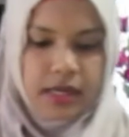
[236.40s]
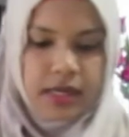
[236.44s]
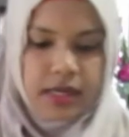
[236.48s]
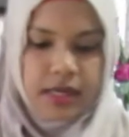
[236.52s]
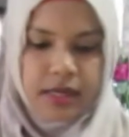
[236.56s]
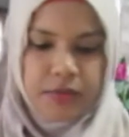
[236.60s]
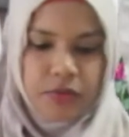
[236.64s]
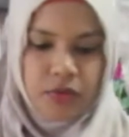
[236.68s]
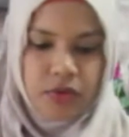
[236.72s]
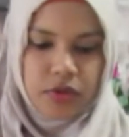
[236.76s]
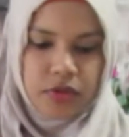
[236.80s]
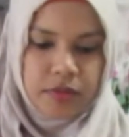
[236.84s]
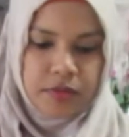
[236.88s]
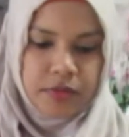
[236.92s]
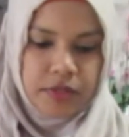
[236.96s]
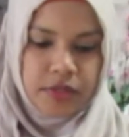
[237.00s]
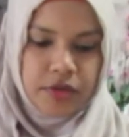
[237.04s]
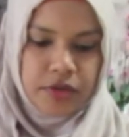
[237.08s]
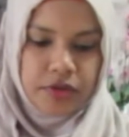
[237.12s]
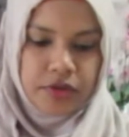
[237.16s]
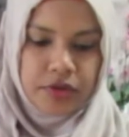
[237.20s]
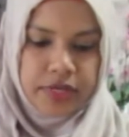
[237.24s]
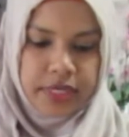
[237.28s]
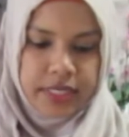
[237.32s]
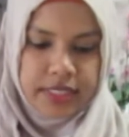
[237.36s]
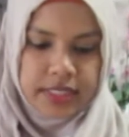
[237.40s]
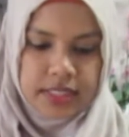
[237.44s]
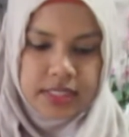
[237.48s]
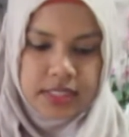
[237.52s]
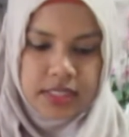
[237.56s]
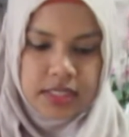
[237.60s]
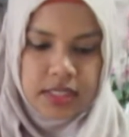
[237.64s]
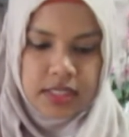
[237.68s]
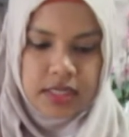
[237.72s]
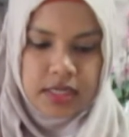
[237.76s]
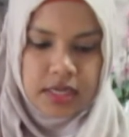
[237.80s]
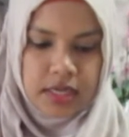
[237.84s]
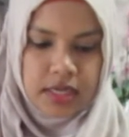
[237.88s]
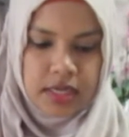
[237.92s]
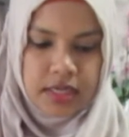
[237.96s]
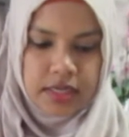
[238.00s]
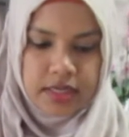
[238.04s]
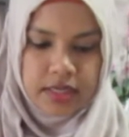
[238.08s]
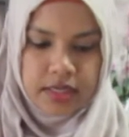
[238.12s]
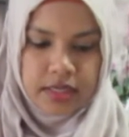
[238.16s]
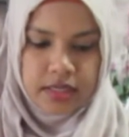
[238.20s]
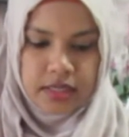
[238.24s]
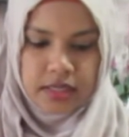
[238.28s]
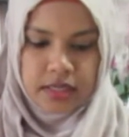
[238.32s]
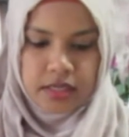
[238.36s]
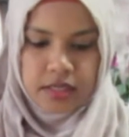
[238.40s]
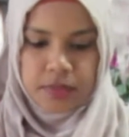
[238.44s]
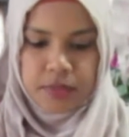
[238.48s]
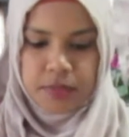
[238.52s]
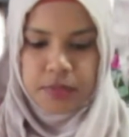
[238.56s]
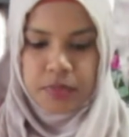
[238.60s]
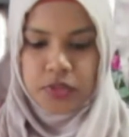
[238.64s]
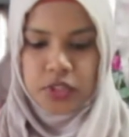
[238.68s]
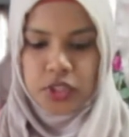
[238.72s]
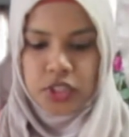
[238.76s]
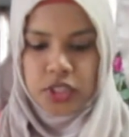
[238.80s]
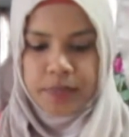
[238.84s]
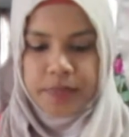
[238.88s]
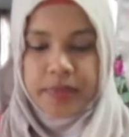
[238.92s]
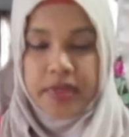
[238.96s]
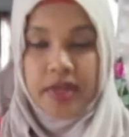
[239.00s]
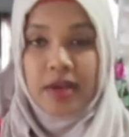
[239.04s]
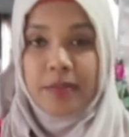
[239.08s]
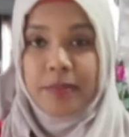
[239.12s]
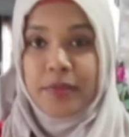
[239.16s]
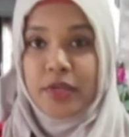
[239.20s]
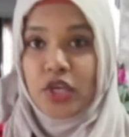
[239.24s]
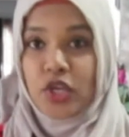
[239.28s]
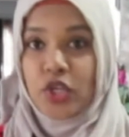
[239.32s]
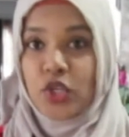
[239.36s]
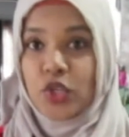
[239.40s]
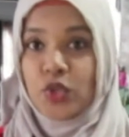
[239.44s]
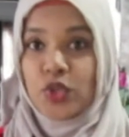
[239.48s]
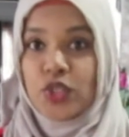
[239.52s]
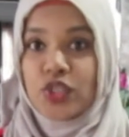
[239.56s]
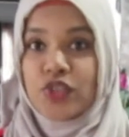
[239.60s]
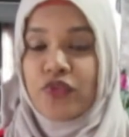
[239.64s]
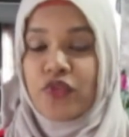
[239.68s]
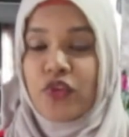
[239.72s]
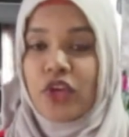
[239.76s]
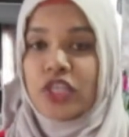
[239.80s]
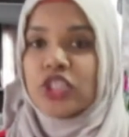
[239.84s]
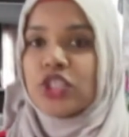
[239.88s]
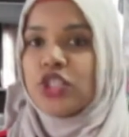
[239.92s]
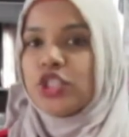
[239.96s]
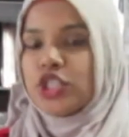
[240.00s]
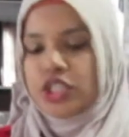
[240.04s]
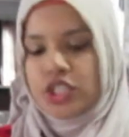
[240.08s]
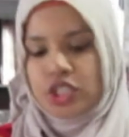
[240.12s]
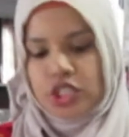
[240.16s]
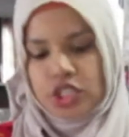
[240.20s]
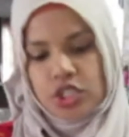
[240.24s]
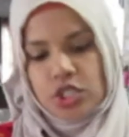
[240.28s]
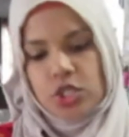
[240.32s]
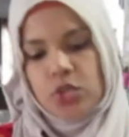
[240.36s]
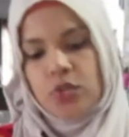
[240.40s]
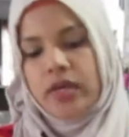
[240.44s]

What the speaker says: I'm going to be grating the garlic. You can chop it up. You can use fresh ginger as